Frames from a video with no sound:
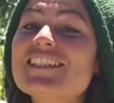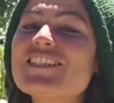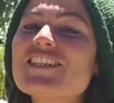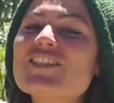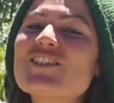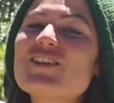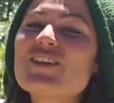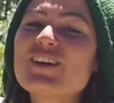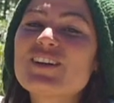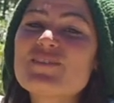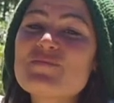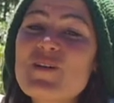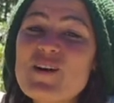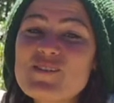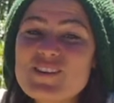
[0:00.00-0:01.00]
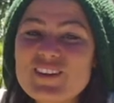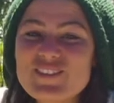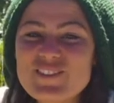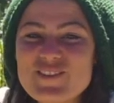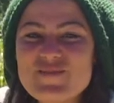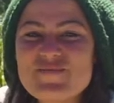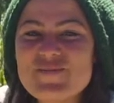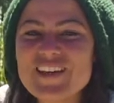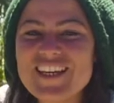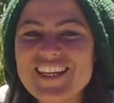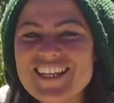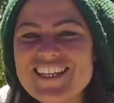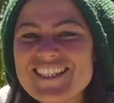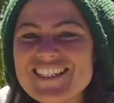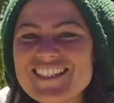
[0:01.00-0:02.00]
Such a powerful
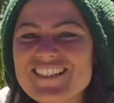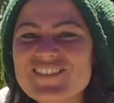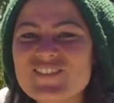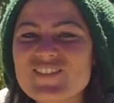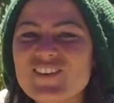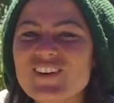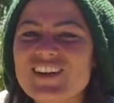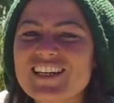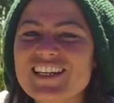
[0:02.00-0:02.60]
place for